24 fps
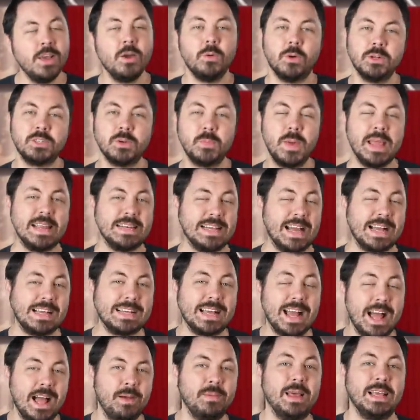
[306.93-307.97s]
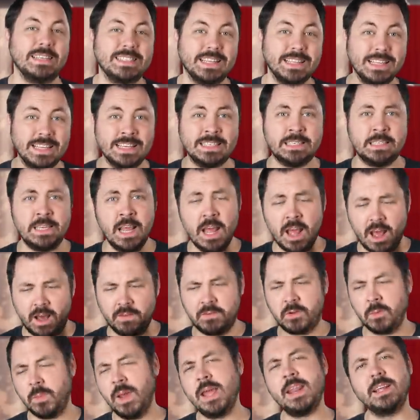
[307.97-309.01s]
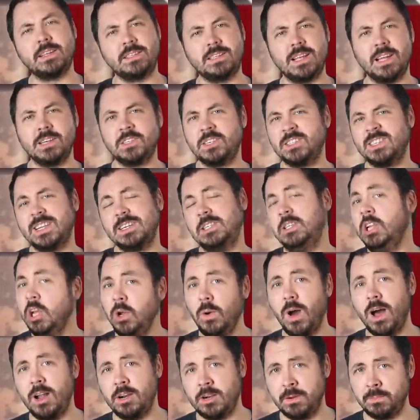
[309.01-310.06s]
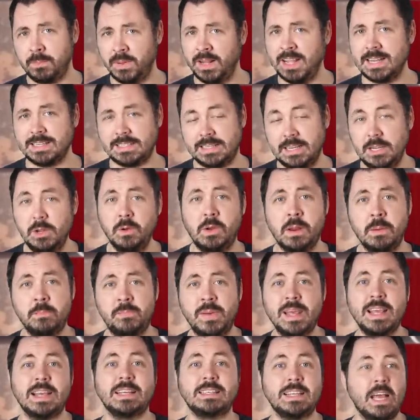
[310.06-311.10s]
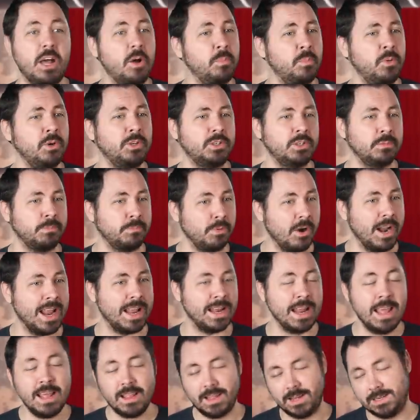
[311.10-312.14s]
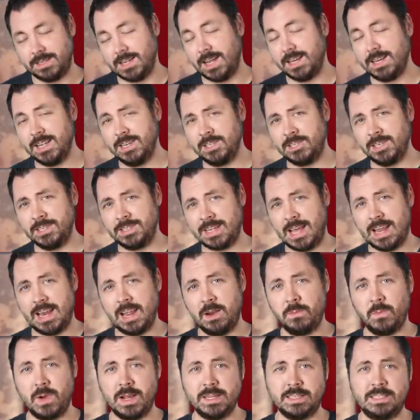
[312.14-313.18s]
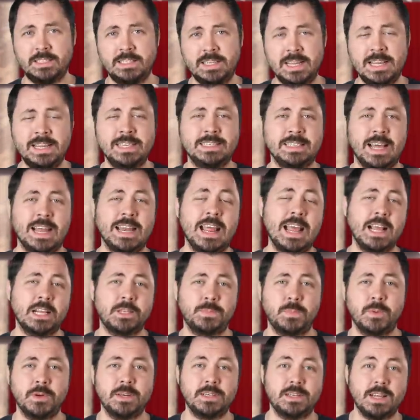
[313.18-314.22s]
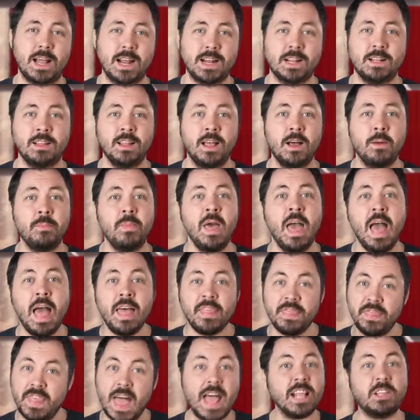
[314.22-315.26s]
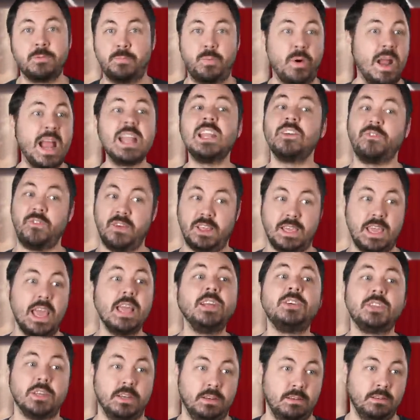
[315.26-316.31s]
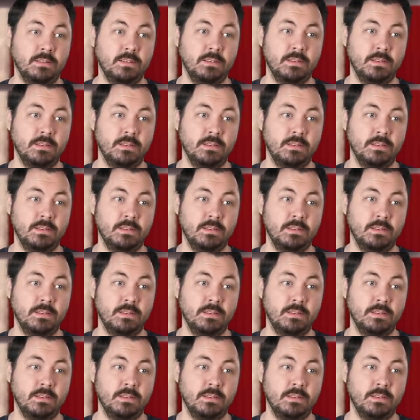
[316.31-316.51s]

Well, Domain.com has a list of domain extensions, like 200 plus, that you can pick to help push your brand, like .ninja, .nyc, .expert, .club. That's brandification.